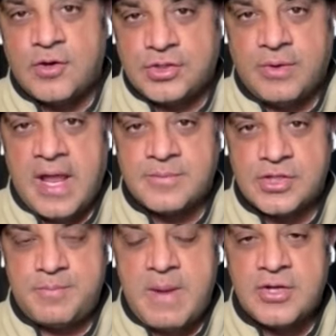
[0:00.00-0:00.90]
like the first
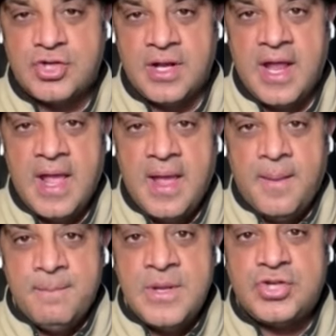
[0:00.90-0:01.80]
three-game suspension,
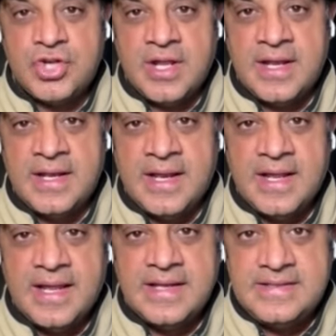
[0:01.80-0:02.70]
Michigan